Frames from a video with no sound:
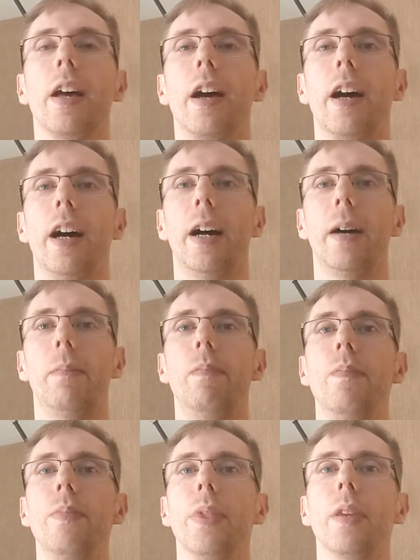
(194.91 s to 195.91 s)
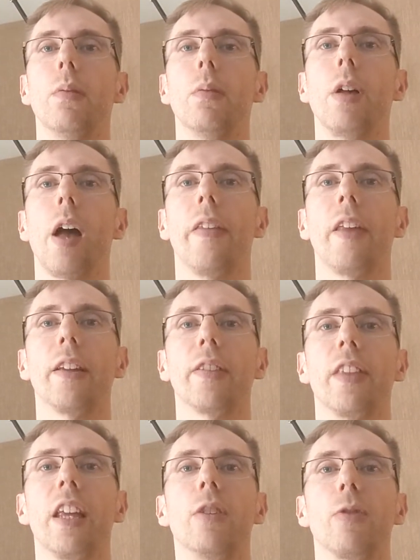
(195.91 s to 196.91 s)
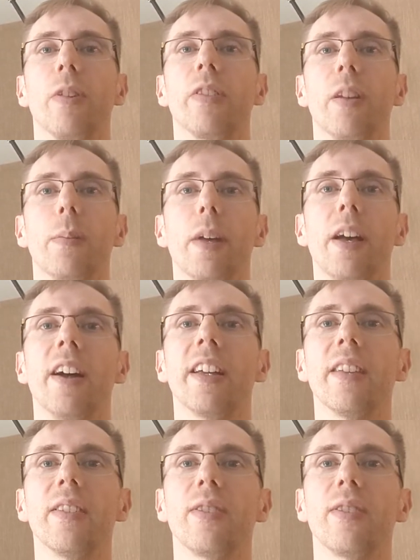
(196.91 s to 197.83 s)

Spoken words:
and that's the interesting bit, I guess.